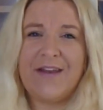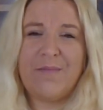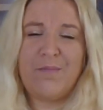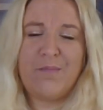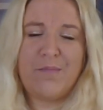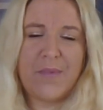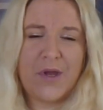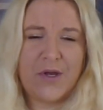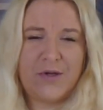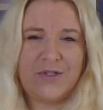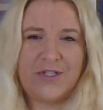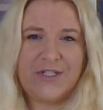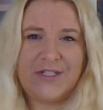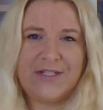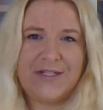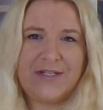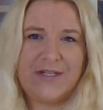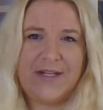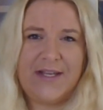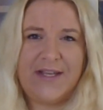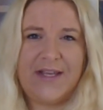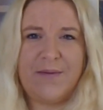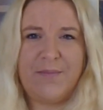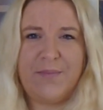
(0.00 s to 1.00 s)

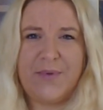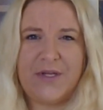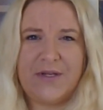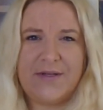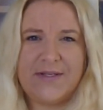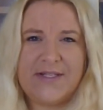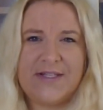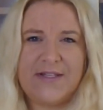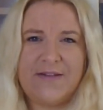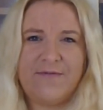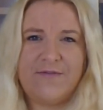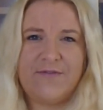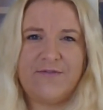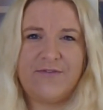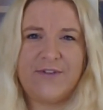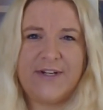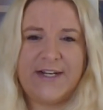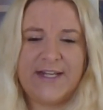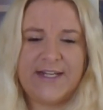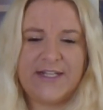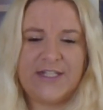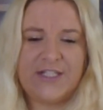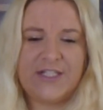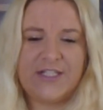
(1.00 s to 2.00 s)
emotionally abusive
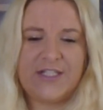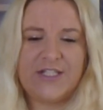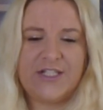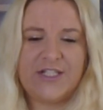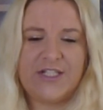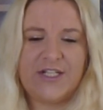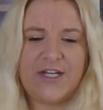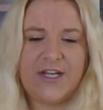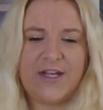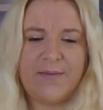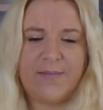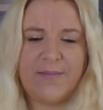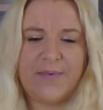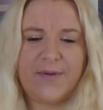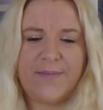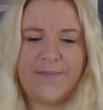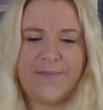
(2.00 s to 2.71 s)
relationship.